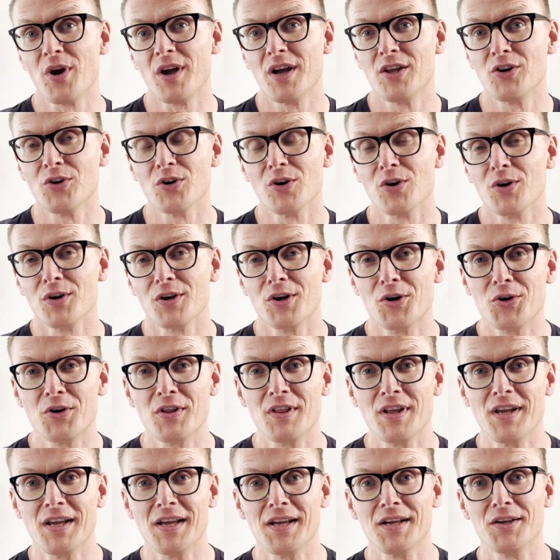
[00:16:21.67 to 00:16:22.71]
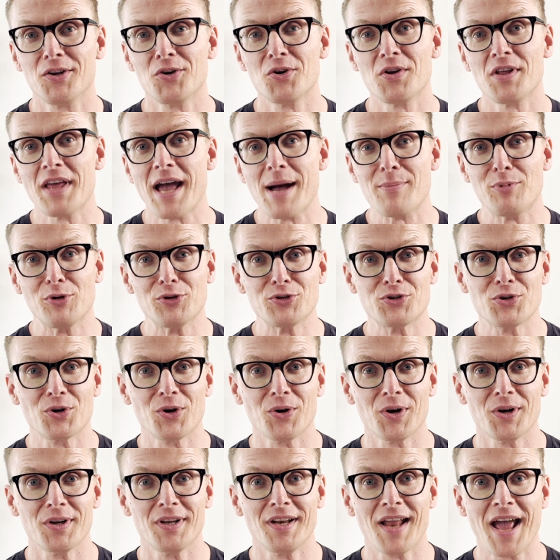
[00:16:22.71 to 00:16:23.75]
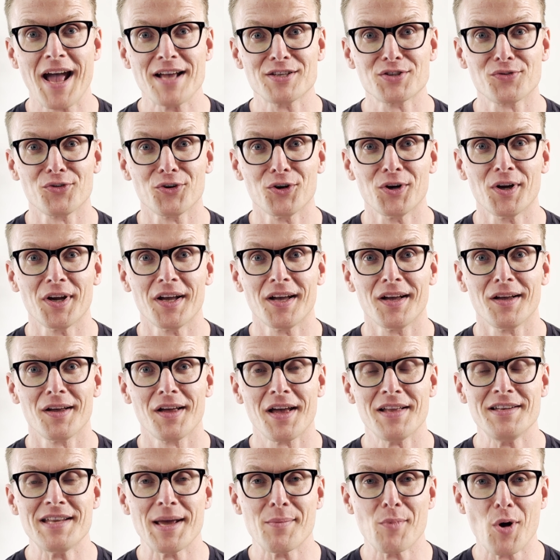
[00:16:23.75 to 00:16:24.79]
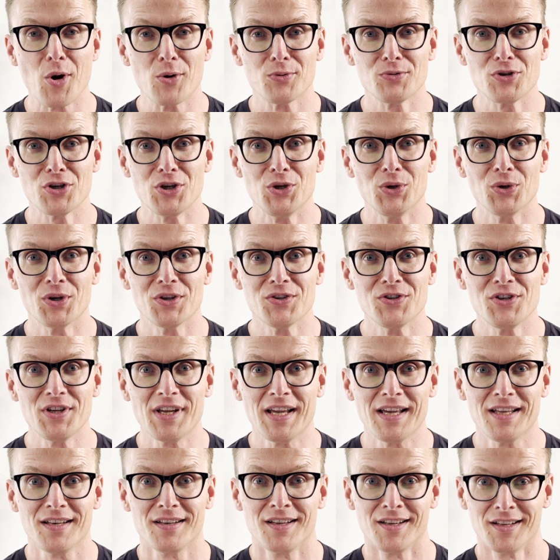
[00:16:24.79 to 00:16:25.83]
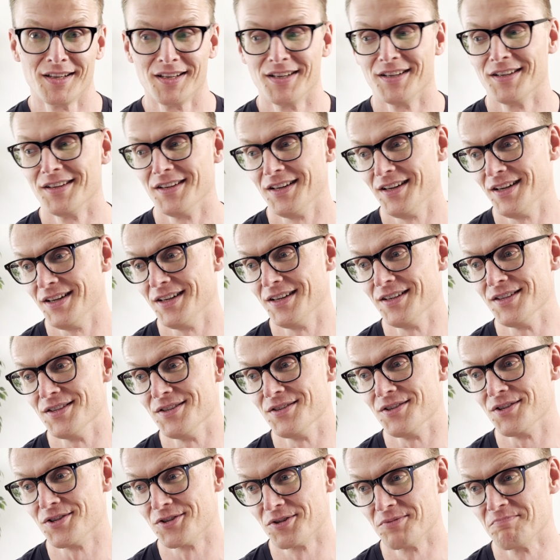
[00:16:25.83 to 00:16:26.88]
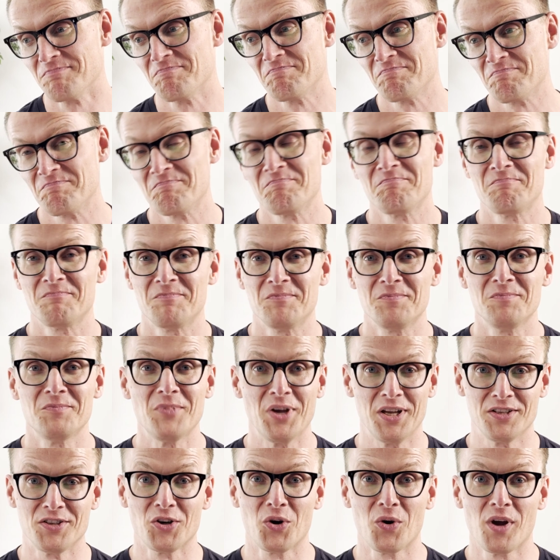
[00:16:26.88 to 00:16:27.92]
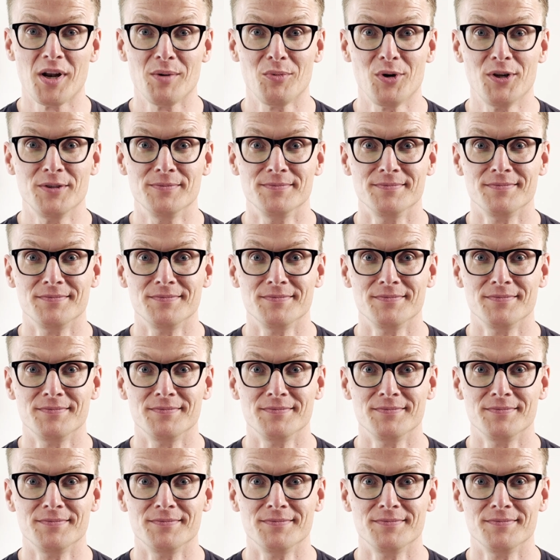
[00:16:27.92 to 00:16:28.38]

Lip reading: it, or go to the Apple Store and ask for a demo so you can see it. It's incredible.